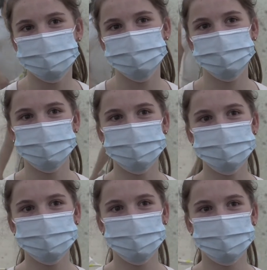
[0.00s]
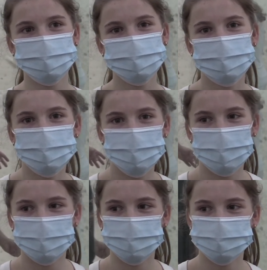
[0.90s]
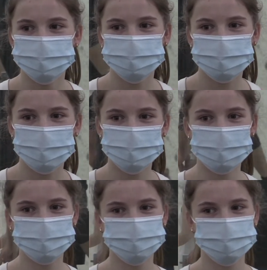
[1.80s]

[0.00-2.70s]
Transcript: short. But I mean, we're